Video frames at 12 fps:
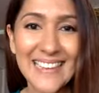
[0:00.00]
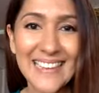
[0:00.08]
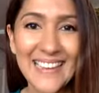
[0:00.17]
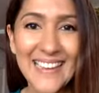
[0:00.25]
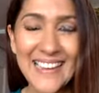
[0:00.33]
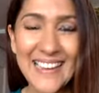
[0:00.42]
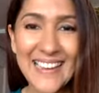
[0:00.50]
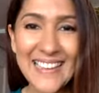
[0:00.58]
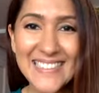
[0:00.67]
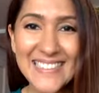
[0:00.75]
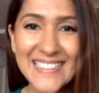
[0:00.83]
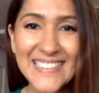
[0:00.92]
Hey
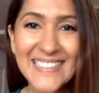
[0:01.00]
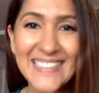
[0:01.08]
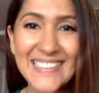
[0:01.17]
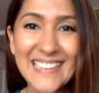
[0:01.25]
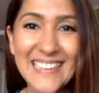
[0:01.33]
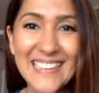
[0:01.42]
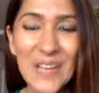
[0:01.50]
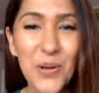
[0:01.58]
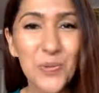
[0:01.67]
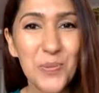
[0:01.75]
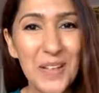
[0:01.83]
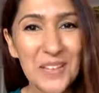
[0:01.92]
guys,
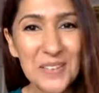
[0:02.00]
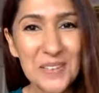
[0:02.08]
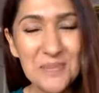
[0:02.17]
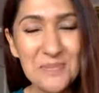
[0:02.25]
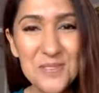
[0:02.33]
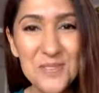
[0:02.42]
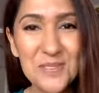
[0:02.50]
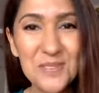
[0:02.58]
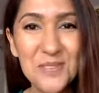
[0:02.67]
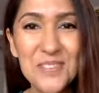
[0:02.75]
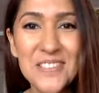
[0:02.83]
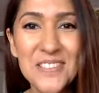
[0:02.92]
welcome
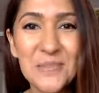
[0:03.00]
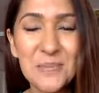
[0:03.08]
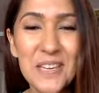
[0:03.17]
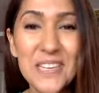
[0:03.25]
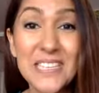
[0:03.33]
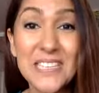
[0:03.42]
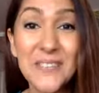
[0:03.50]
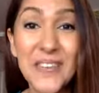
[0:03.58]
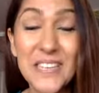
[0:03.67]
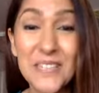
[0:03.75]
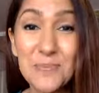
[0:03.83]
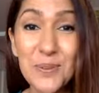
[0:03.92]
to this week's
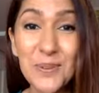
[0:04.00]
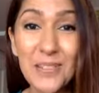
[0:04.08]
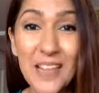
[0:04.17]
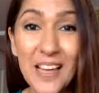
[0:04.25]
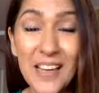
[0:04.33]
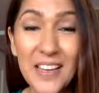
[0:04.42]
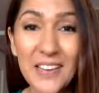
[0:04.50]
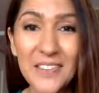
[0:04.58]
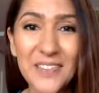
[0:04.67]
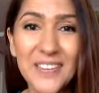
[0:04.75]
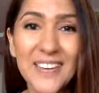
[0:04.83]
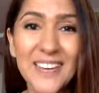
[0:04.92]
Facebook
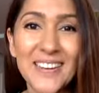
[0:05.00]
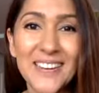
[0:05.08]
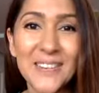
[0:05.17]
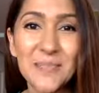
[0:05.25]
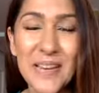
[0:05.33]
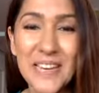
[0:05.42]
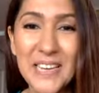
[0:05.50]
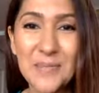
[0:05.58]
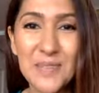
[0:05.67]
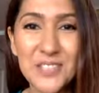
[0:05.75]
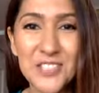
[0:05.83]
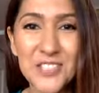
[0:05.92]
Live. My
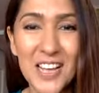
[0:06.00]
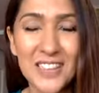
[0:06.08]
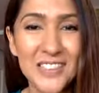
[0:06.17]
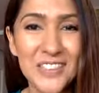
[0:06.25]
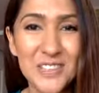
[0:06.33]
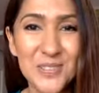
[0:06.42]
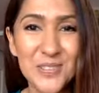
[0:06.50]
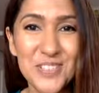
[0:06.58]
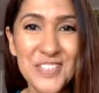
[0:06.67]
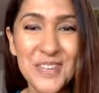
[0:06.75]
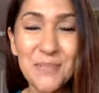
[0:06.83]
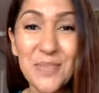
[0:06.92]
name is Shalini
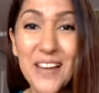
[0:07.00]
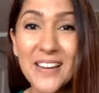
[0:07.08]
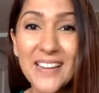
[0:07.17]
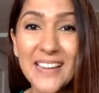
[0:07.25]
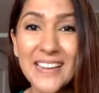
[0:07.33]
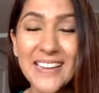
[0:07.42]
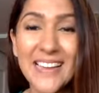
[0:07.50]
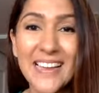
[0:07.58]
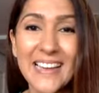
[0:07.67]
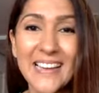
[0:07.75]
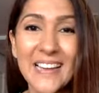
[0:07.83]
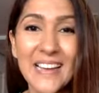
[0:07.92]
Joshi Amdagni,
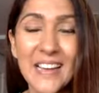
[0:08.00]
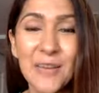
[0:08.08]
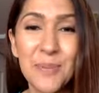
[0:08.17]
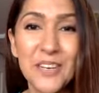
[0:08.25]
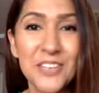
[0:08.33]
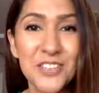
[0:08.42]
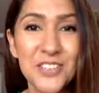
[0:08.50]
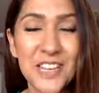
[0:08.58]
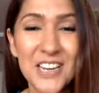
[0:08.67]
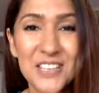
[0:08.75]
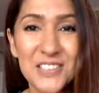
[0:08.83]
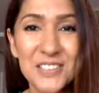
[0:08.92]
and I am an
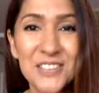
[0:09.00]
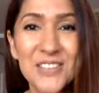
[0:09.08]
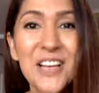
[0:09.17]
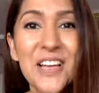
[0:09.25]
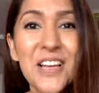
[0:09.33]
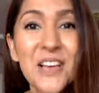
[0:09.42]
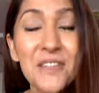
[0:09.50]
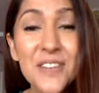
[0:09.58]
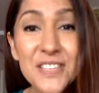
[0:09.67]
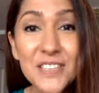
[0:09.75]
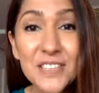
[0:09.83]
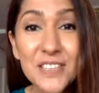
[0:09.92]
international
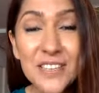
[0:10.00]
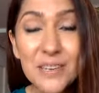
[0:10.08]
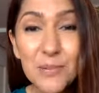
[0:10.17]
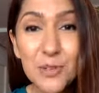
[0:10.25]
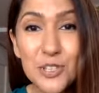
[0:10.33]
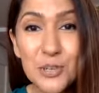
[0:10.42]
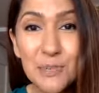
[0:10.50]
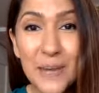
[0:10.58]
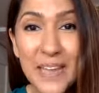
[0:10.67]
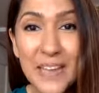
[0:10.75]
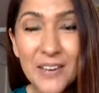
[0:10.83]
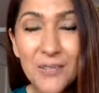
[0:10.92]
physical and emotional
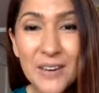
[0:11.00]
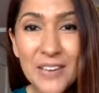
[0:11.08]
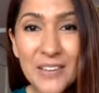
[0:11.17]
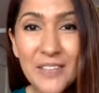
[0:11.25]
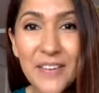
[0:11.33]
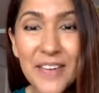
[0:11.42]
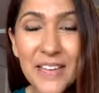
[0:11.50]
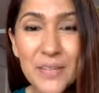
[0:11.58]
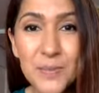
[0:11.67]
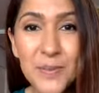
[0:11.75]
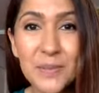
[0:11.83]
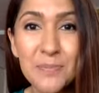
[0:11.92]
pain relief
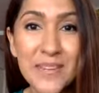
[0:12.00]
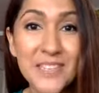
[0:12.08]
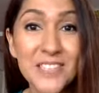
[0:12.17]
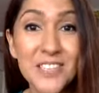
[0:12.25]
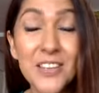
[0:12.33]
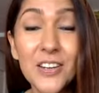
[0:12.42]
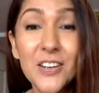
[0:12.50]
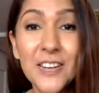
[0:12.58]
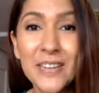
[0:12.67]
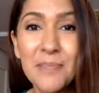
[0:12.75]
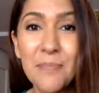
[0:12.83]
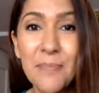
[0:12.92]
expert based here
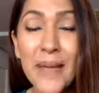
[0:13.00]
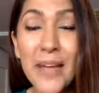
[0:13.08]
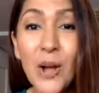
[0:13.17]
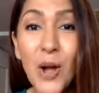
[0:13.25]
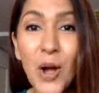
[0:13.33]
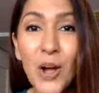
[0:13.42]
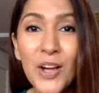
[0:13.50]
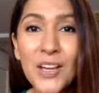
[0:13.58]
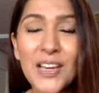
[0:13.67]
in Bangkok.